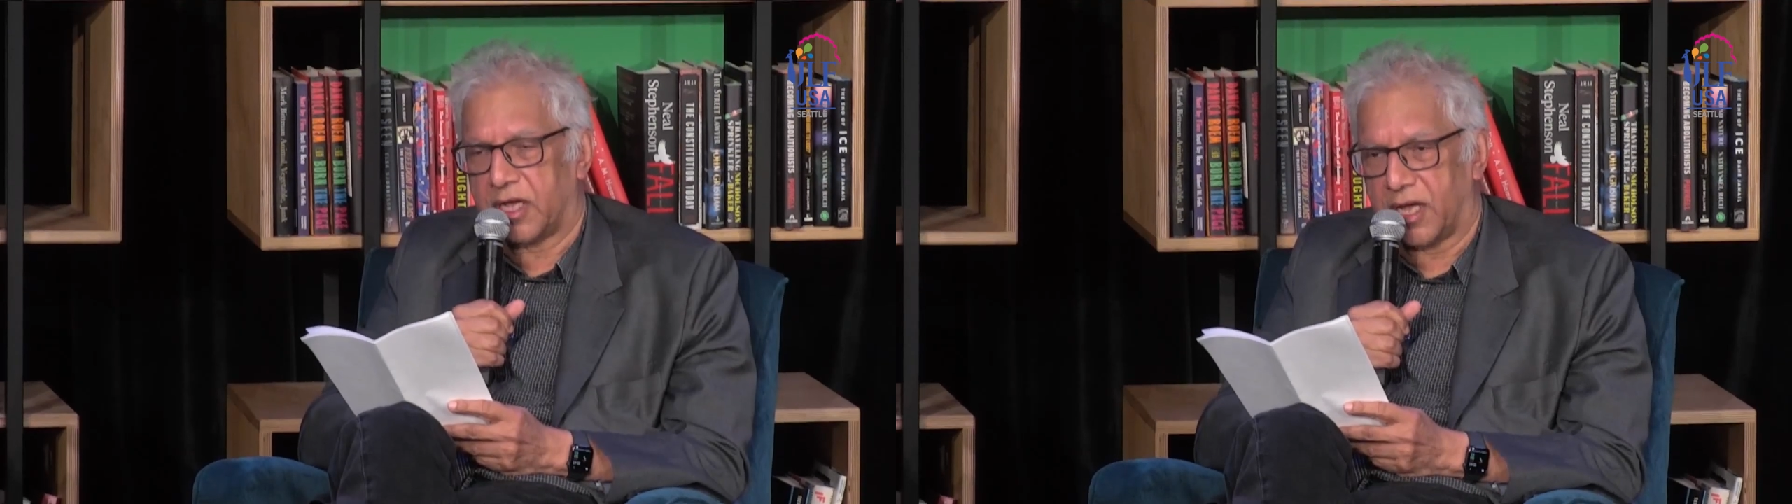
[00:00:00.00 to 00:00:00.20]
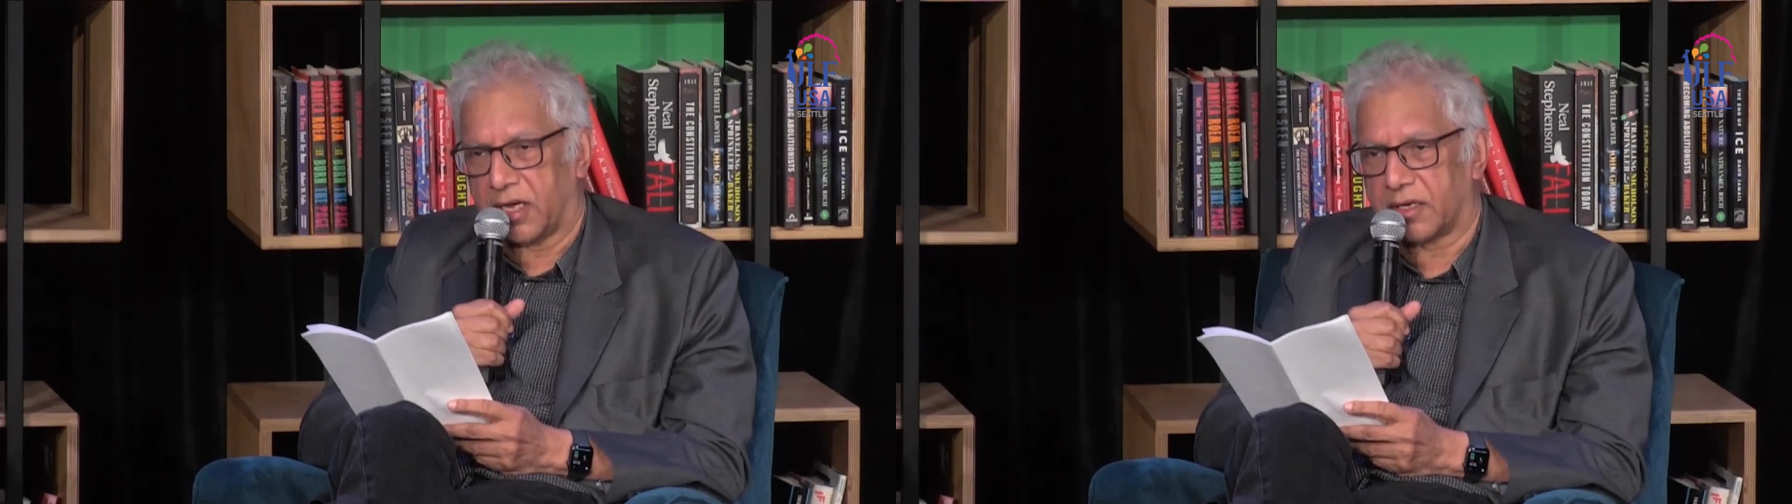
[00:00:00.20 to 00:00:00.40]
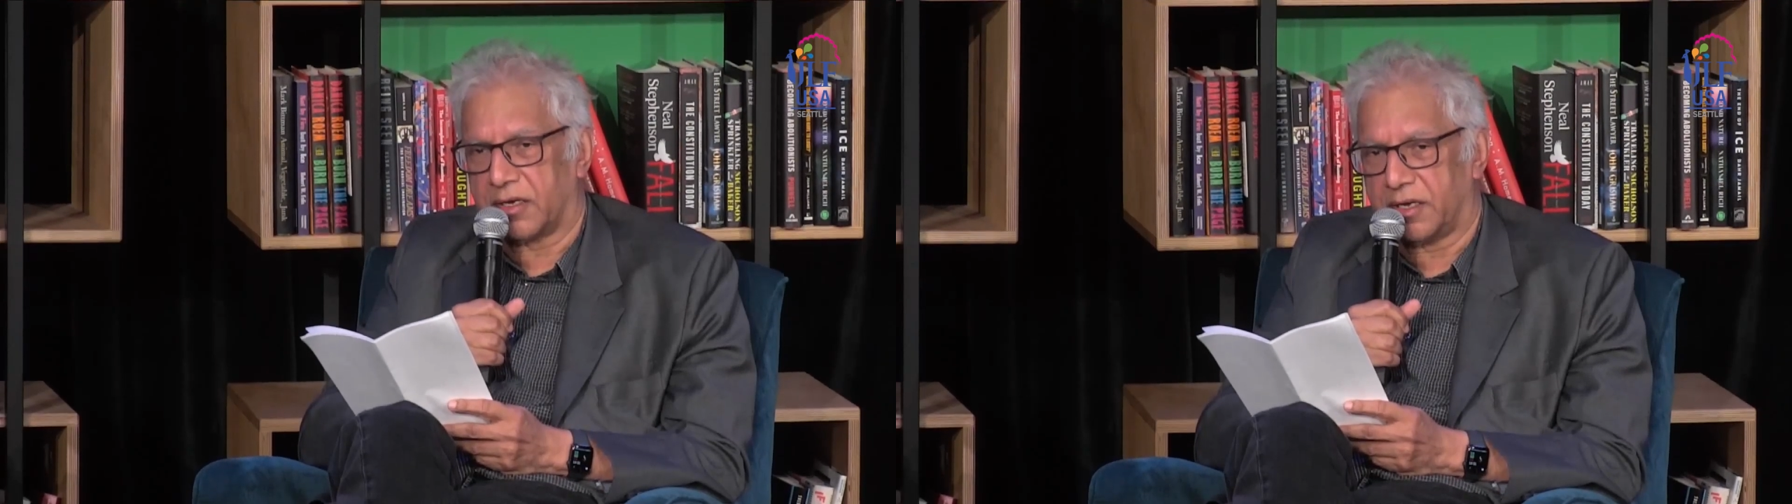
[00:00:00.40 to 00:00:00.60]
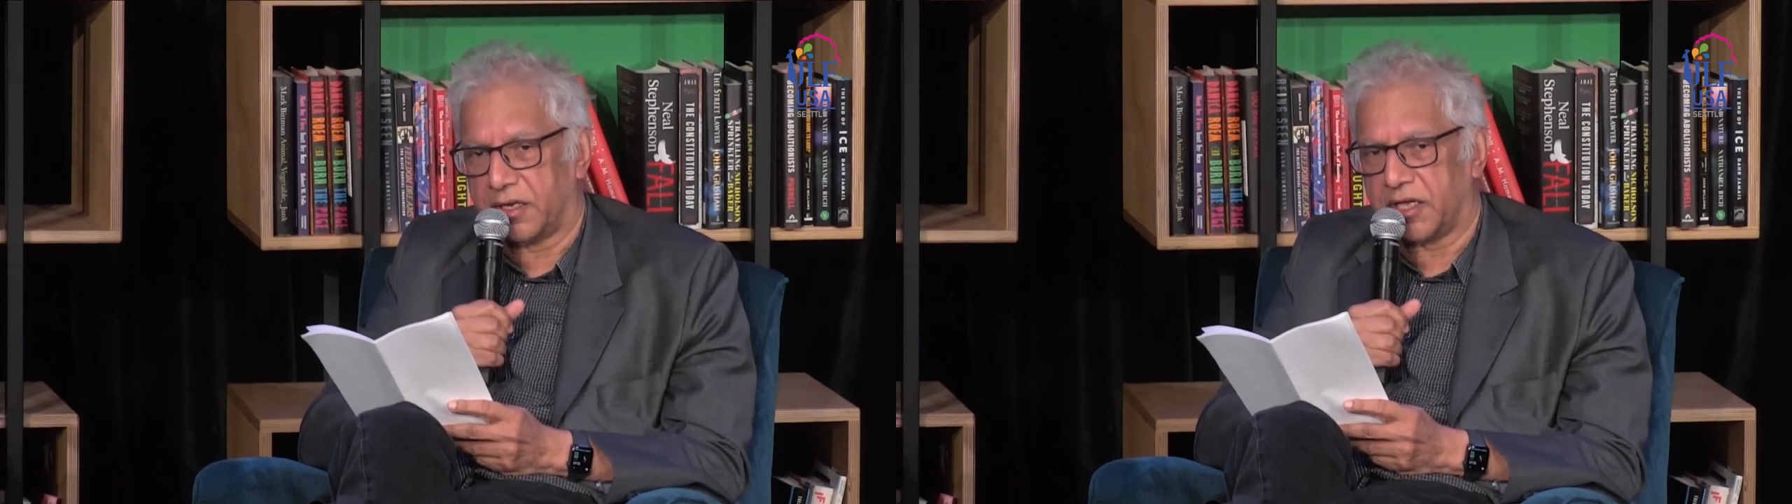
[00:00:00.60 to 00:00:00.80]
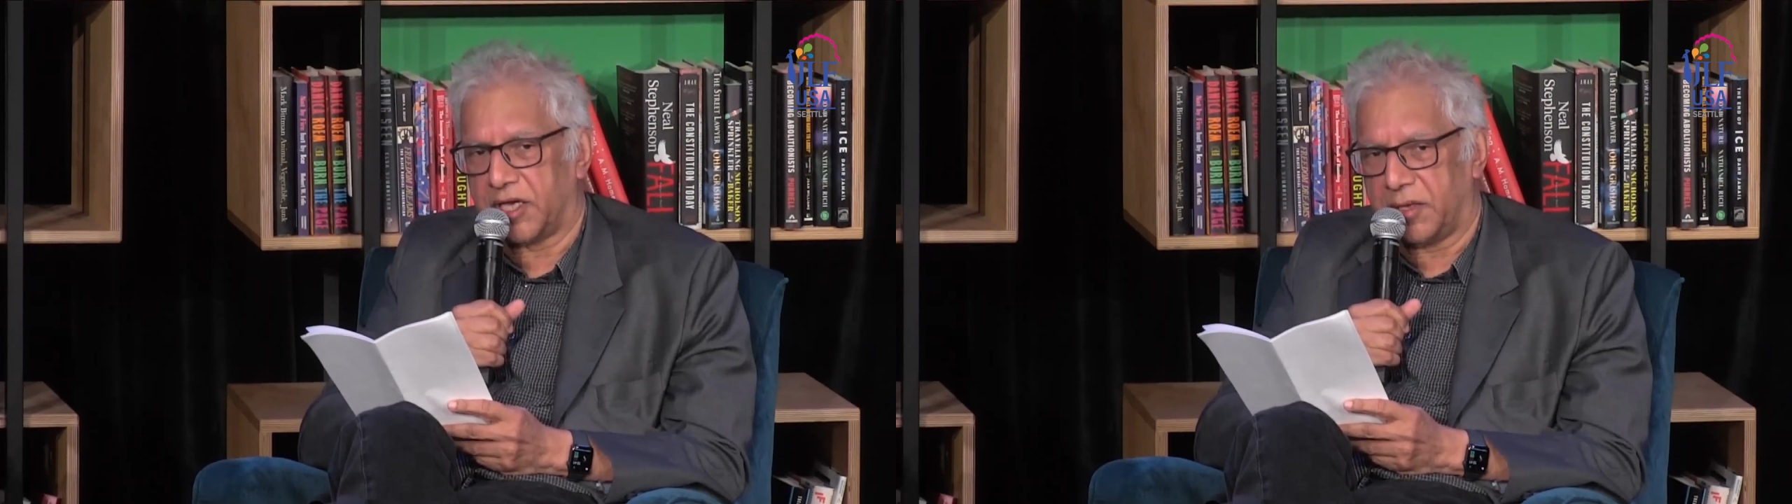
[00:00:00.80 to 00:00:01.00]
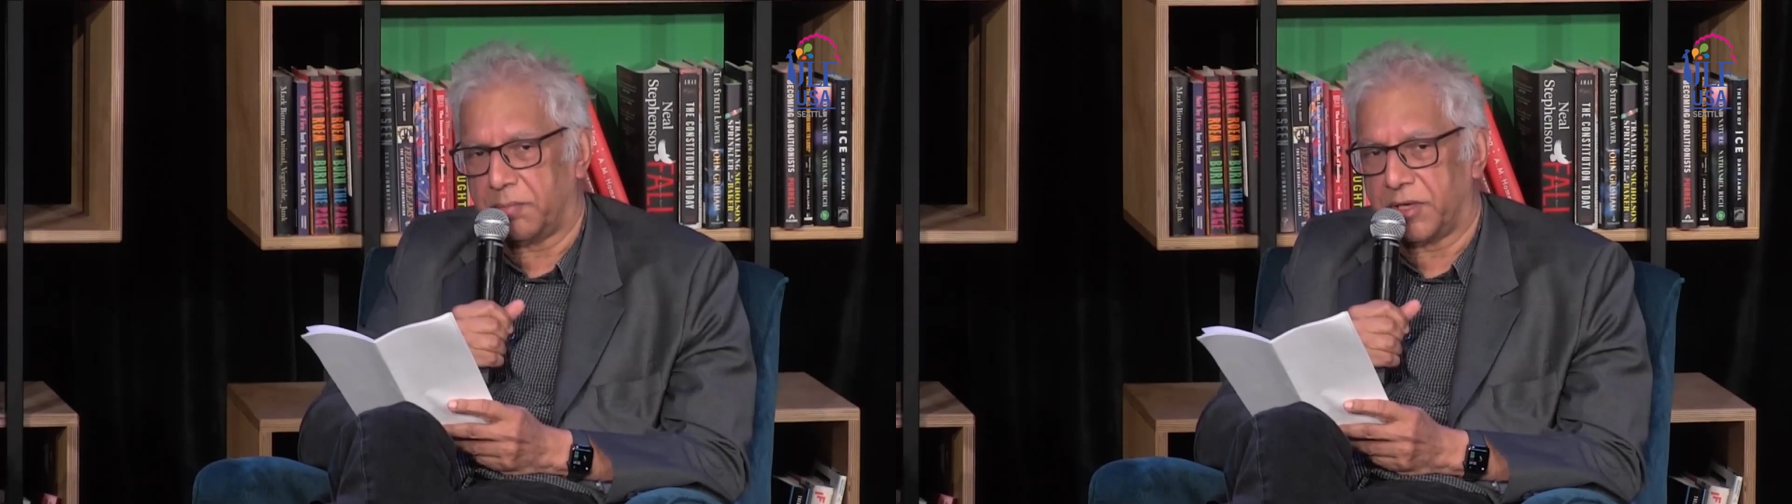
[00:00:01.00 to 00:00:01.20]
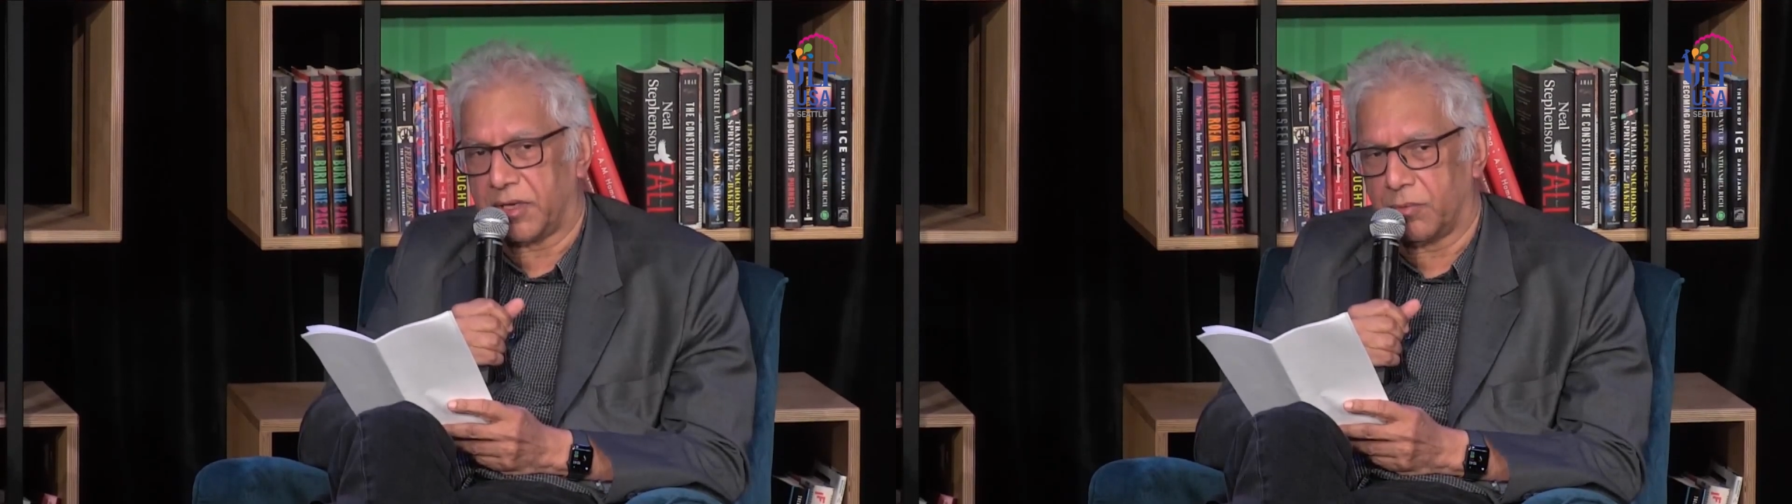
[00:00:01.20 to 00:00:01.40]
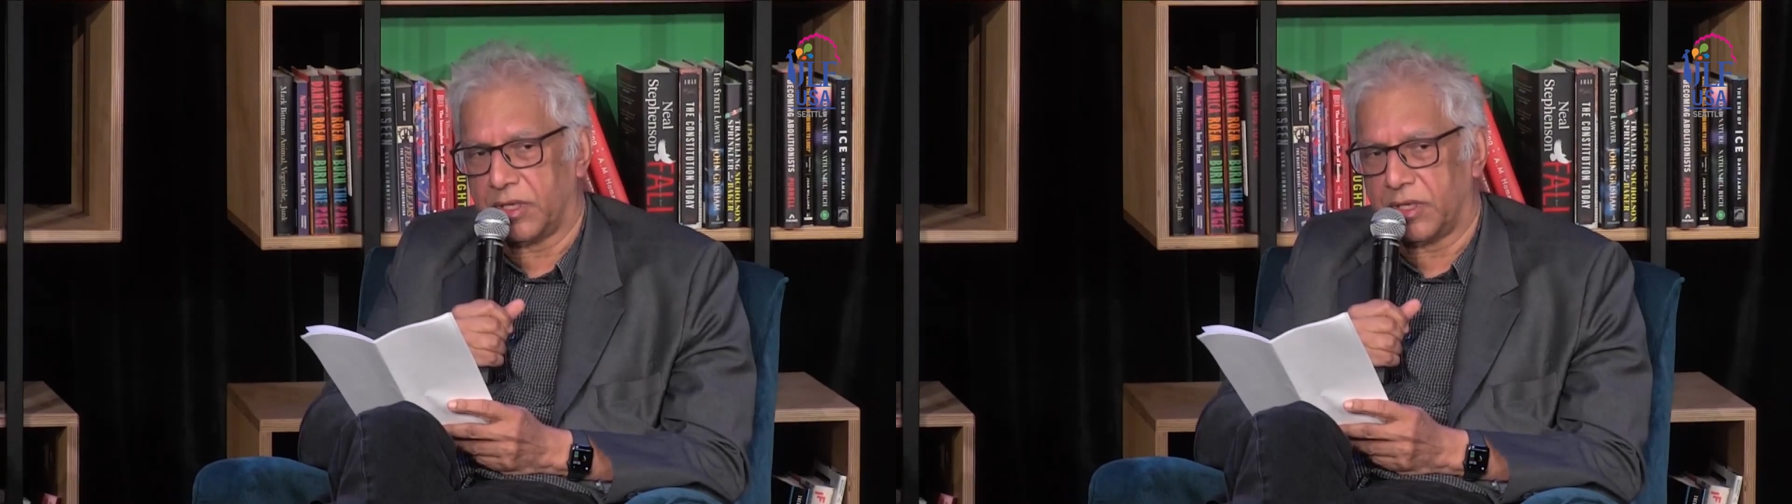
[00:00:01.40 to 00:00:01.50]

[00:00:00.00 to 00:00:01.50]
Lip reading: acted in keeping